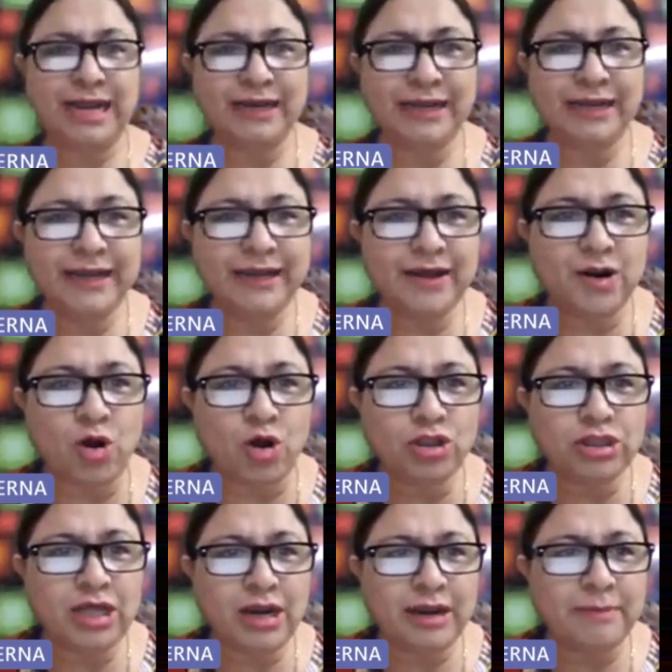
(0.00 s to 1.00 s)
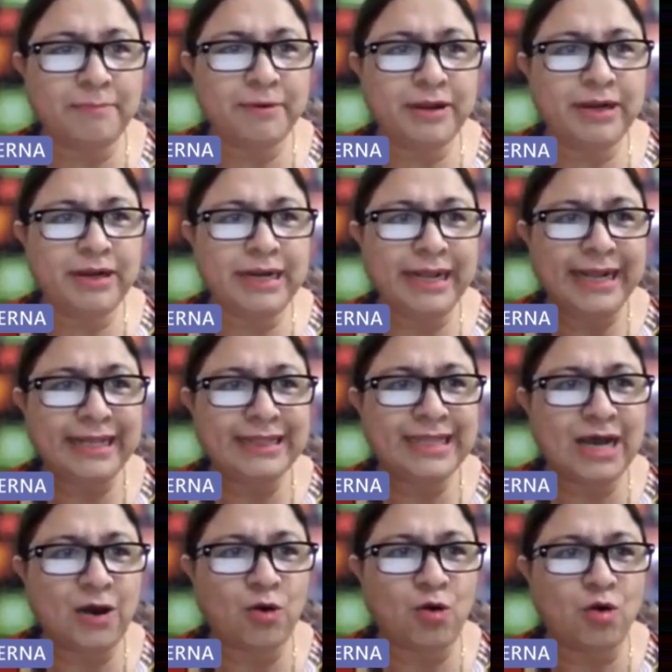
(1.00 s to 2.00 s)
and here on the ribbon in
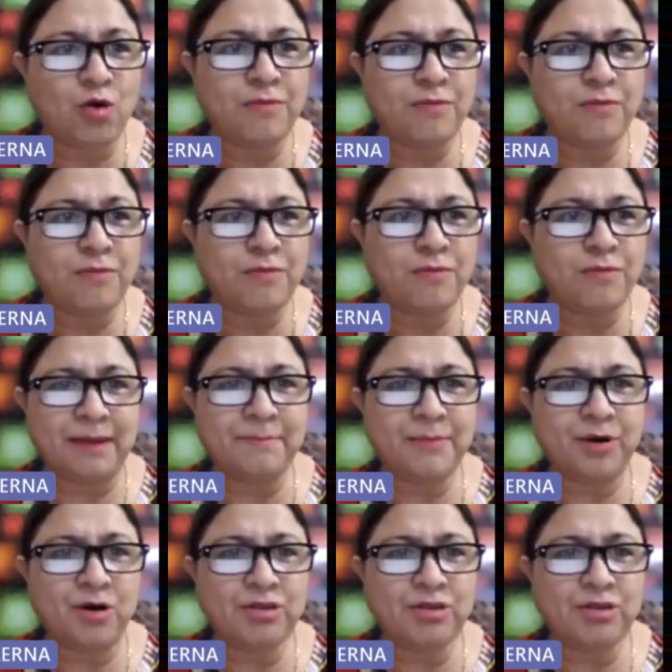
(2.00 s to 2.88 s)
the home tab